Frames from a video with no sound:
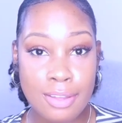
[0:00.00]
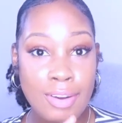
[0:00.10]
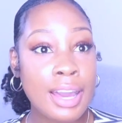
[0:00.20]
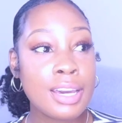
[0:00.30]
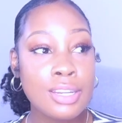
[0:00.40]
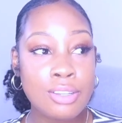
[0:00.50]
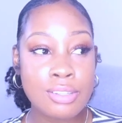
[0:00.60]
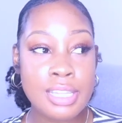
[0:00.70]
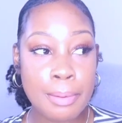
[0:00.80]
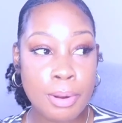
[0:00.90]
If I could have
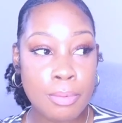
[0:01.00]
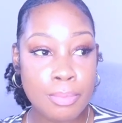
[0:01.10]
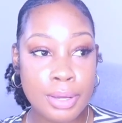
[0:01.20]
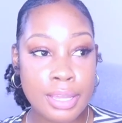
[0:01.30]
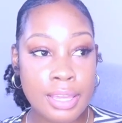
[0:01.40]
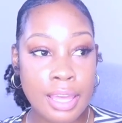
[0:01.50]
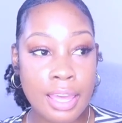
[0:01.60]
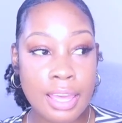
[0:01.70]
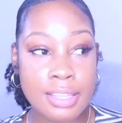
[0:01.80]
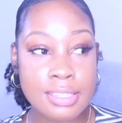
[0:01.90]
used that purple book
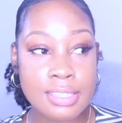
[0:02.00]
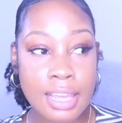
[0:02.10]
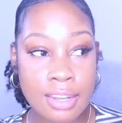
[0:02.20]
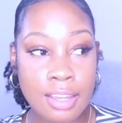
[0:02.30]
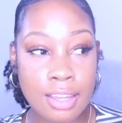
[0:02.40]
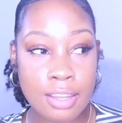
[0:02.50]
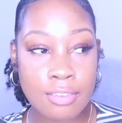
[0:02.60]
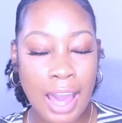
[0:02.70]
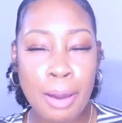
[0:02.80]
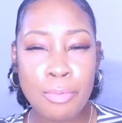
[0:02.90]
instead
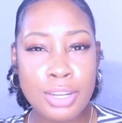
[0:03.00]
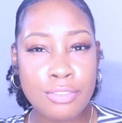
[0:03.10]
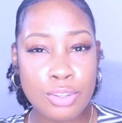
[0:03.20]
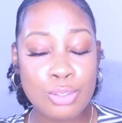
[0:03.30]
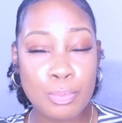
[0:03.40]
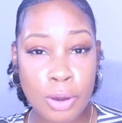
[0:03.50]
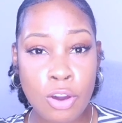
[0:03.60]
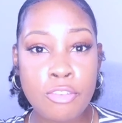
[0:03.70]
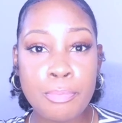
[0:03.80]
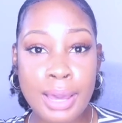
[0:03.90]
of, I would have used
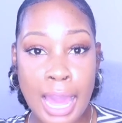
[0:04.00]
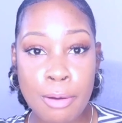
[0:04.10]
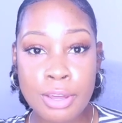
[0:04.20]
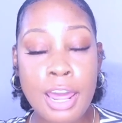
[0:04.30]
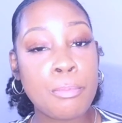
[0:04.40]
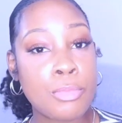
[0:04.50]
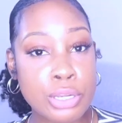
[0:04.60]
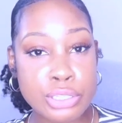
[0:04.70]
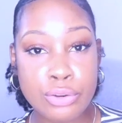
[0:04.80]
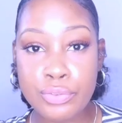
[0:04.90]
both, but I would have more
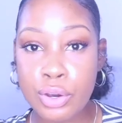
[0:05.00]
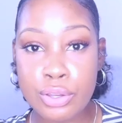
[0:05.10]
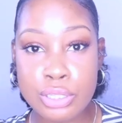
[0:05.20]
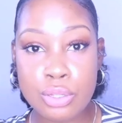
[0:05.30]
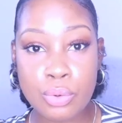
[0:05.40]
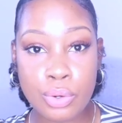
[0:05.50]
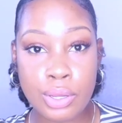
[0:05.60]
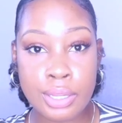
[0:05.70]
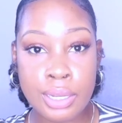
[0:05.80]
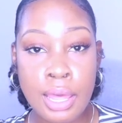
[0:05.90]
so focused
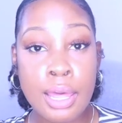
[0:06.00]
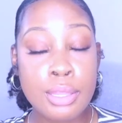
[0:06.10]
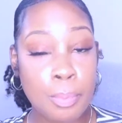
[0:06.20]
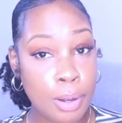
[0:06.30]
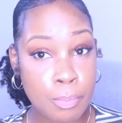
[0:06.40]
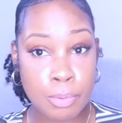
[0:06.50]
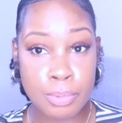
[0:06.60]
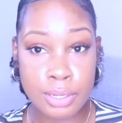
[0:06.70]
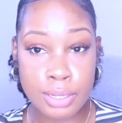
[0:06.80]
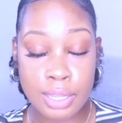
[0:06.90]
on the purple
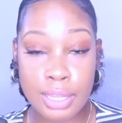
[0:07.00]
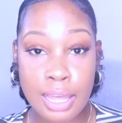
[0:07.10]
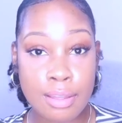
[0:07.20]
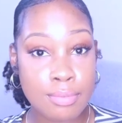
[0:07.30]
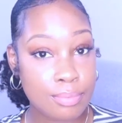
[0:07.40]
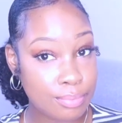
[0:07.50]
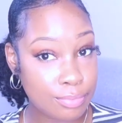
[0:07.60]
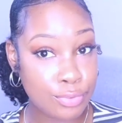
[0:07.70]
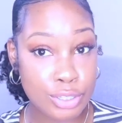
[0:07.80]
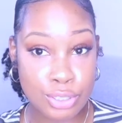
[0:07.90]
book
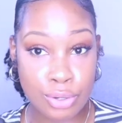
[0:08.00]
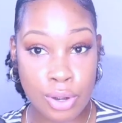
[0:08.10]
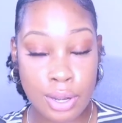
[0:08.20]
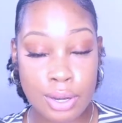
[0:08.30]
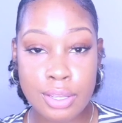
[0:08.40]
for sure.